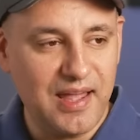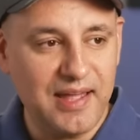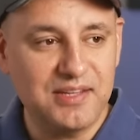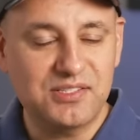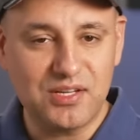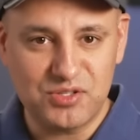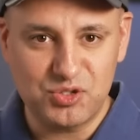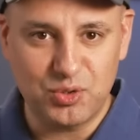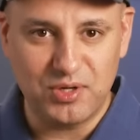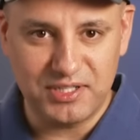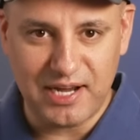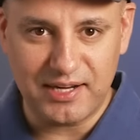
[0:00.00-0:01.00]
And it's on
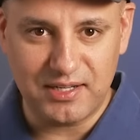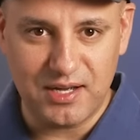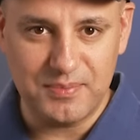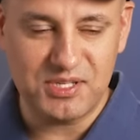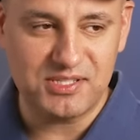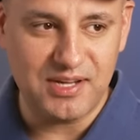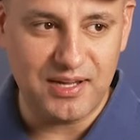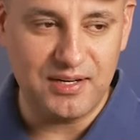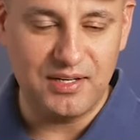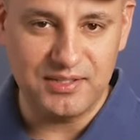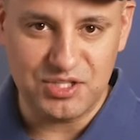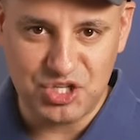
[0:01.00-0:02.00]
Sora.com. It's not
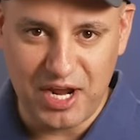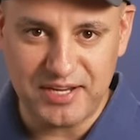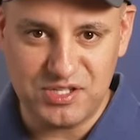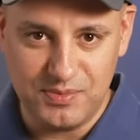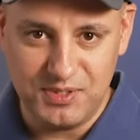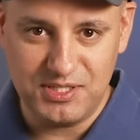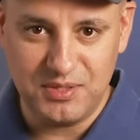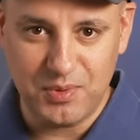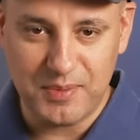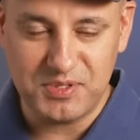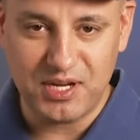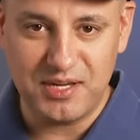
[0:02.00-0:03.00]
on the ChatGPT
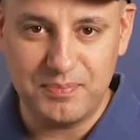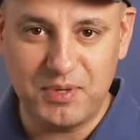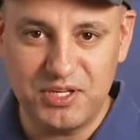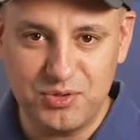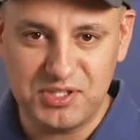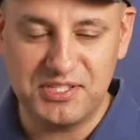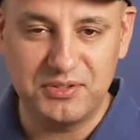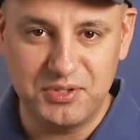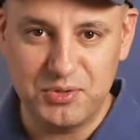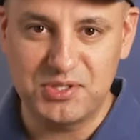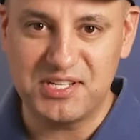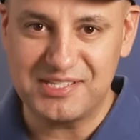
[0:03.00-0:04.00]
website, but you still
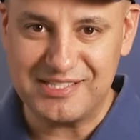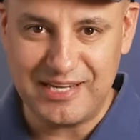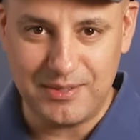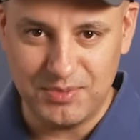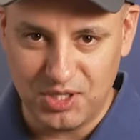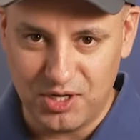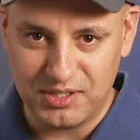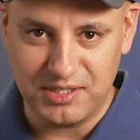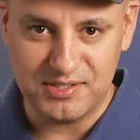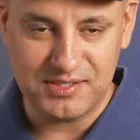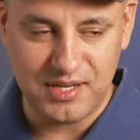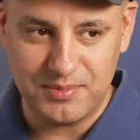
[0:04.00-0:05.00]
use the same
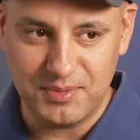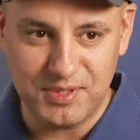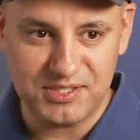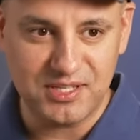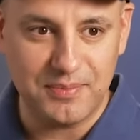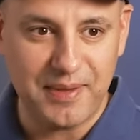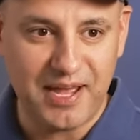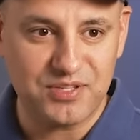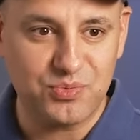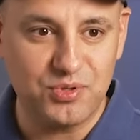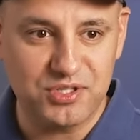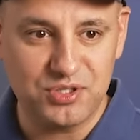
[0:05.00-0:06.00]
login, same email, same
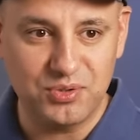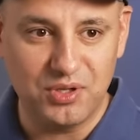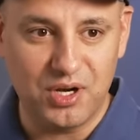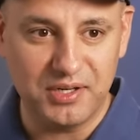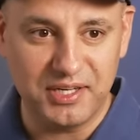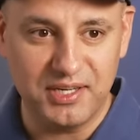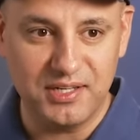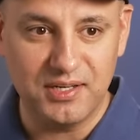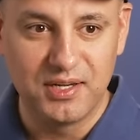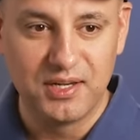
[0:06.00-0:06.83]
password to log in.